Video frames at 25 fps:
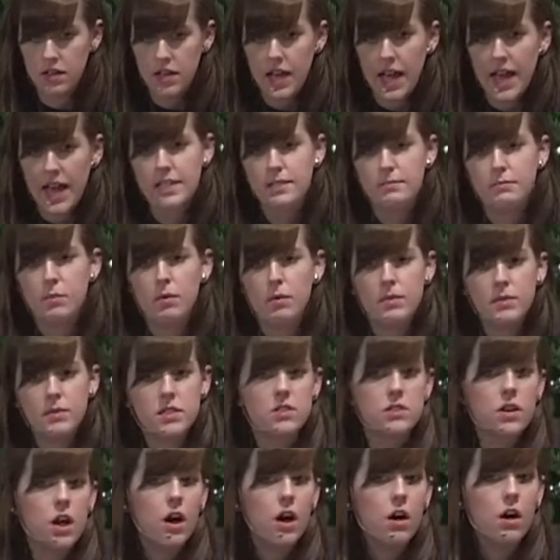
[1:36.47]
As
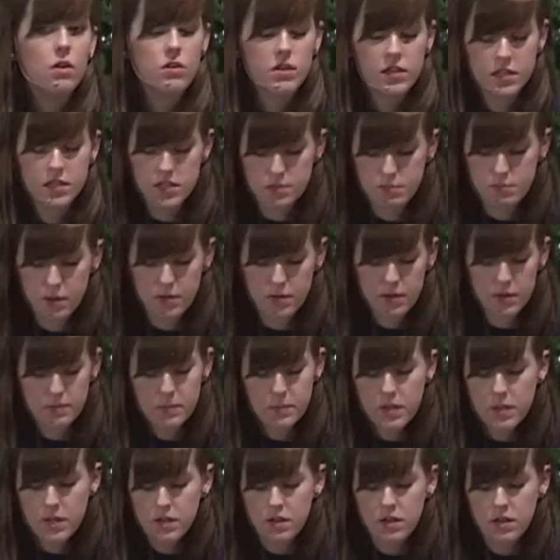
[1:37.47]
moments go, this moment
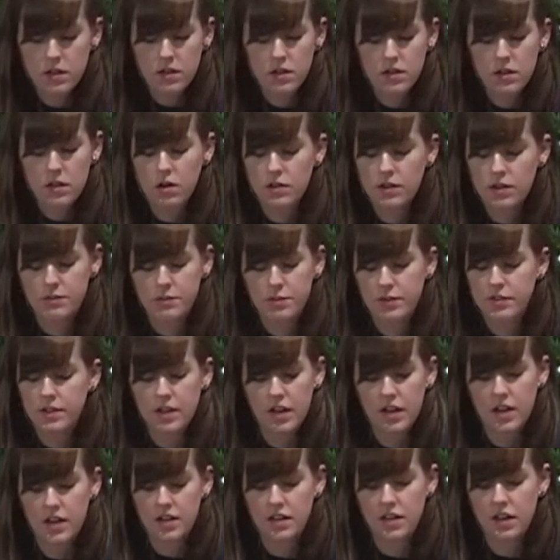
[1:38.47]
appeared no different
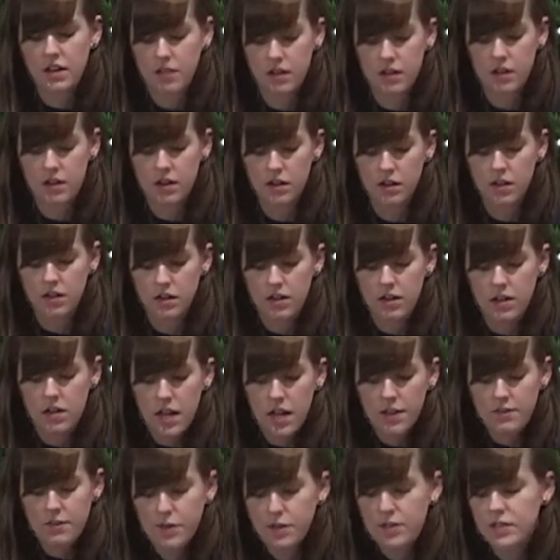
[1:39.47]
than any other.
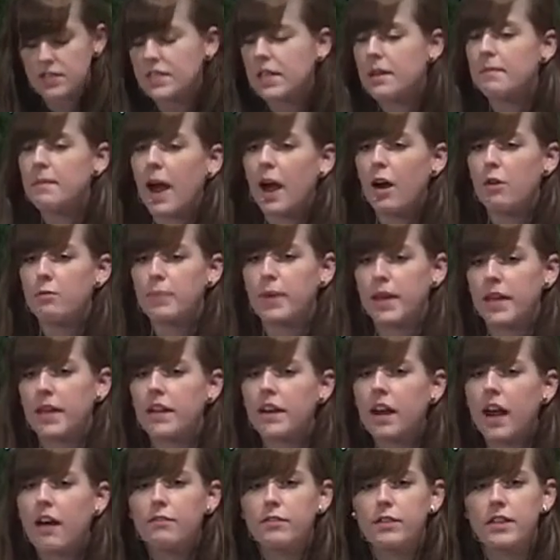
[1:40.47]
If you could somehow pick
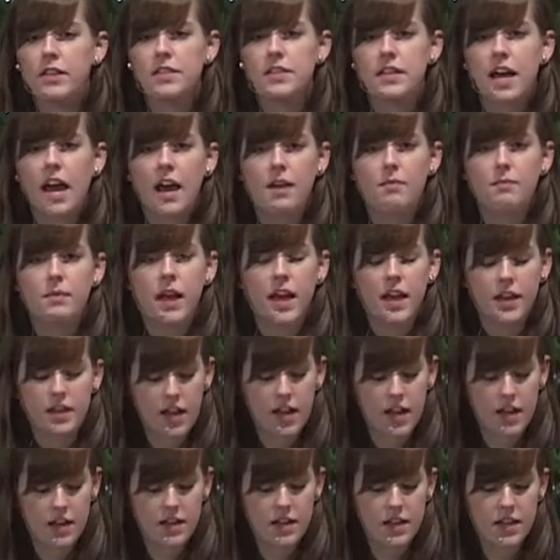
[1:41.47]
it off of the timeline
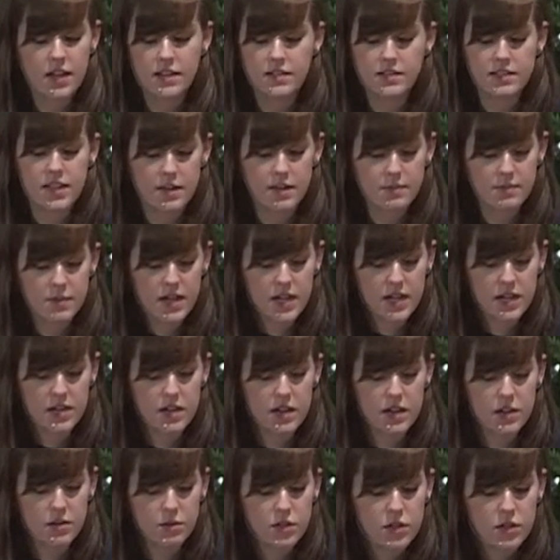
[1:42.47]
and examine it,
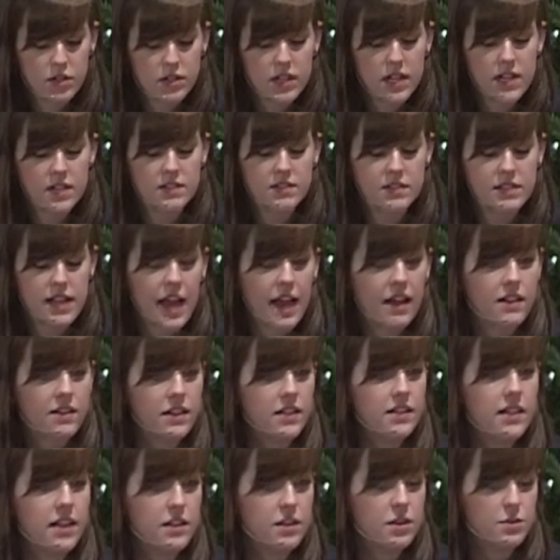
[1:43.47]
it would look
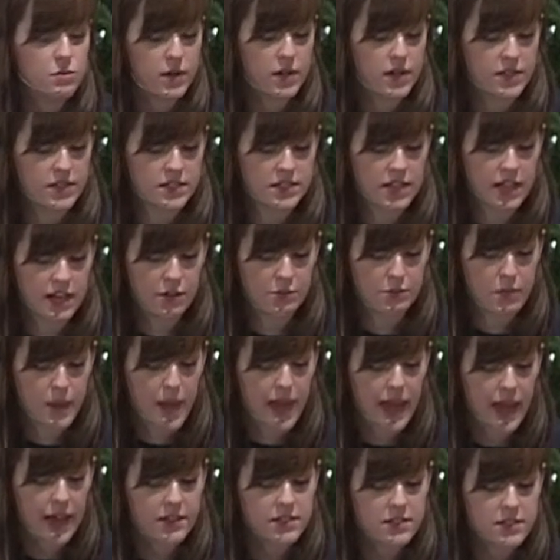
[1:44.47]
exactly like the ones that have
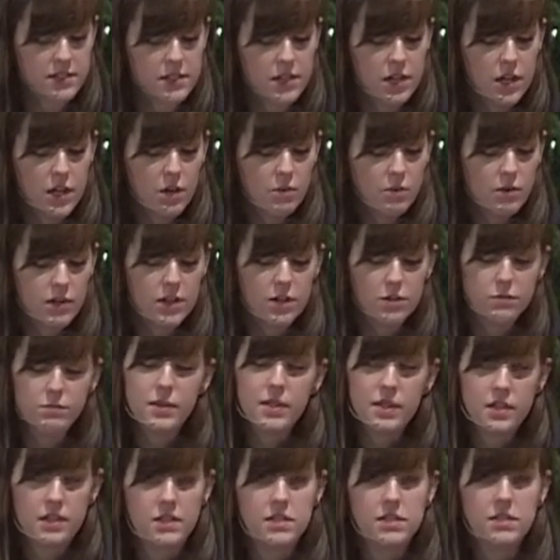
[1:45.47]
passed while you've
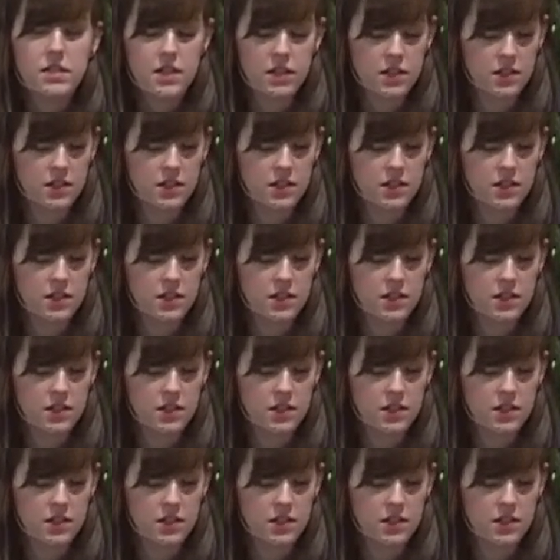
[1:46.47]
been listening